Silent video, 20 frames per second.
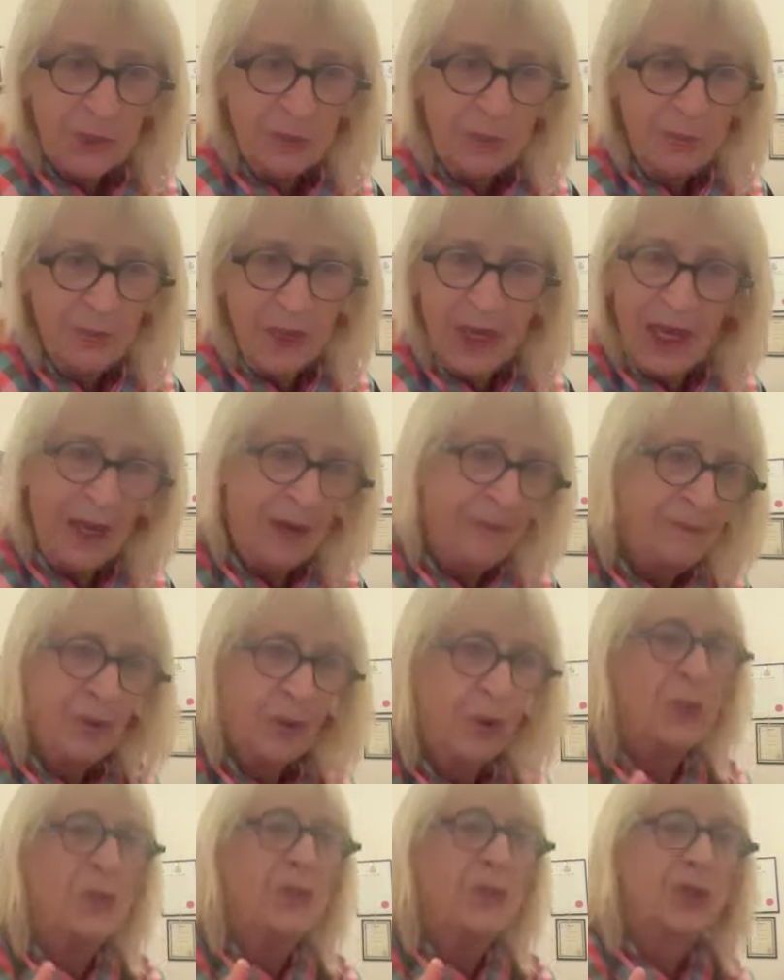to
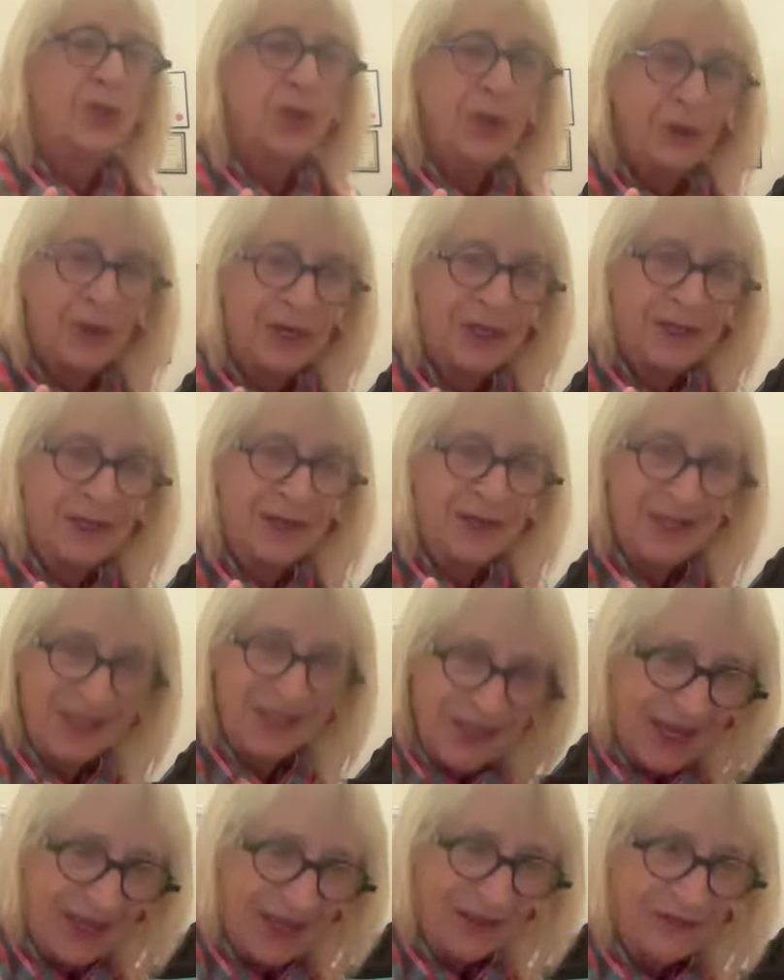Paulie Stewart
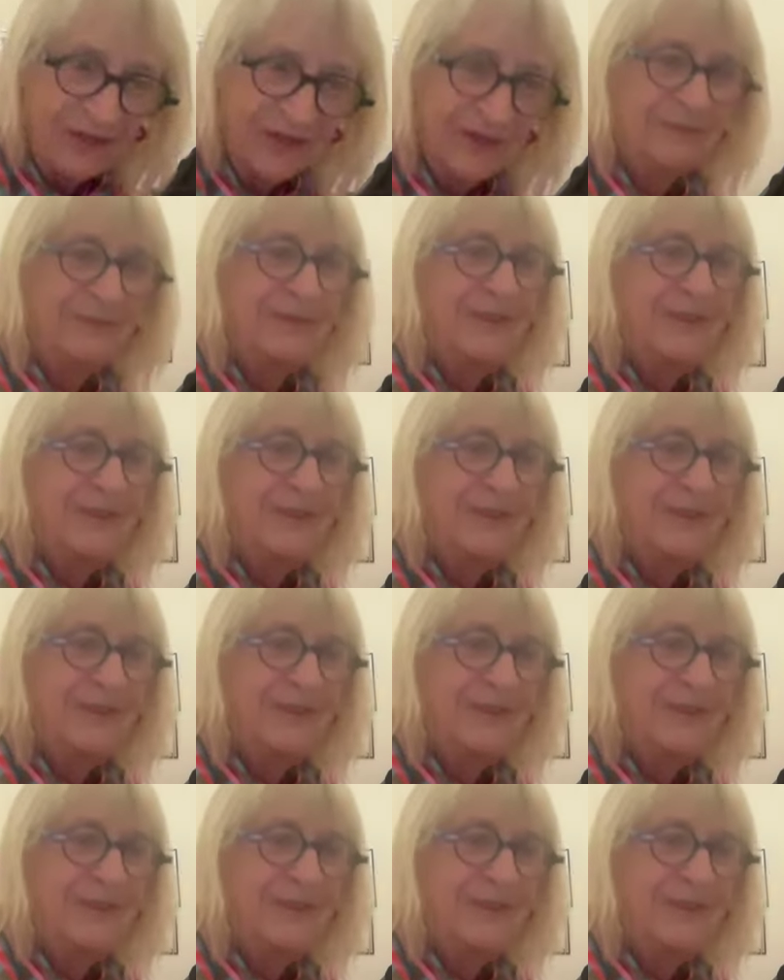instead of,